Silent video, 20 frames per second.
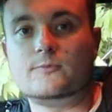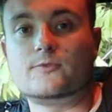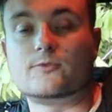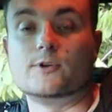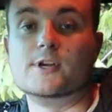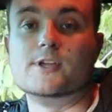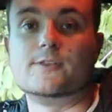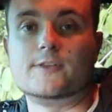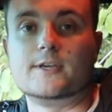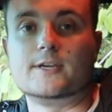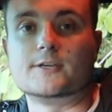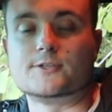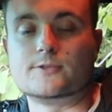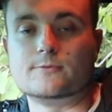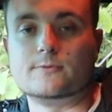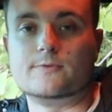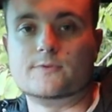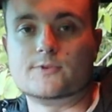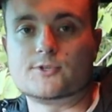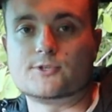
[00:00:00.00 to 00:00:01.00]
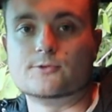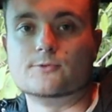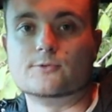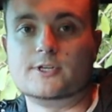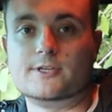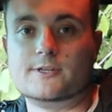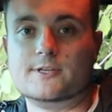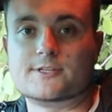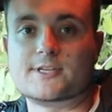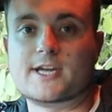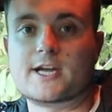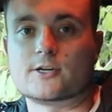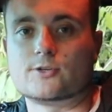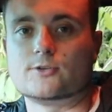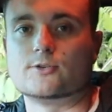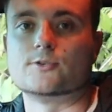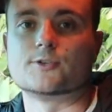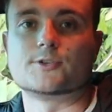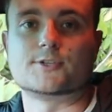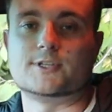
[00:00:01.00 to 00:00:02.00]
3 things that we've installed in this
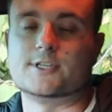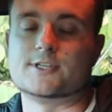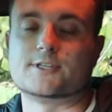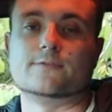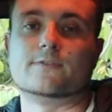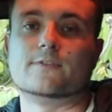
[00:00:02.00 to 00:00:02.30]
Actros.